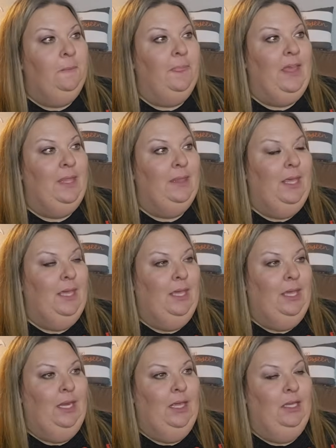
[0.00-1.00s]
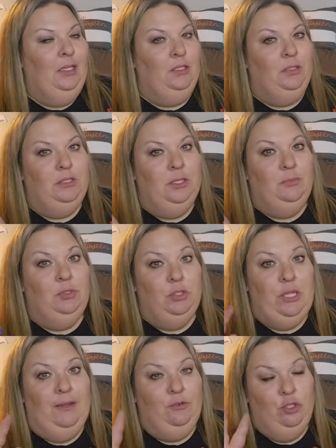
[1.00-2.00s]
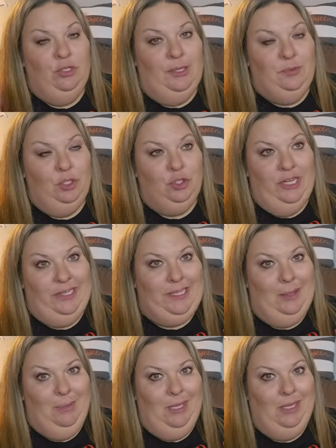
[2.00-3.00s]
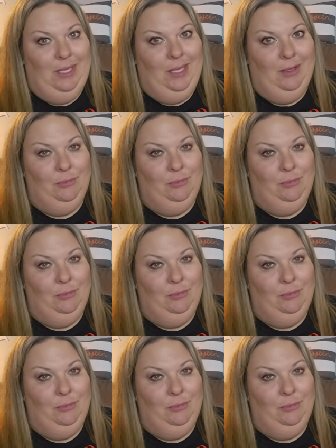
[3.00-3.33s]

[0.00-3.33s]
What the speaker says: And then I have 2 types of drinks I'm making.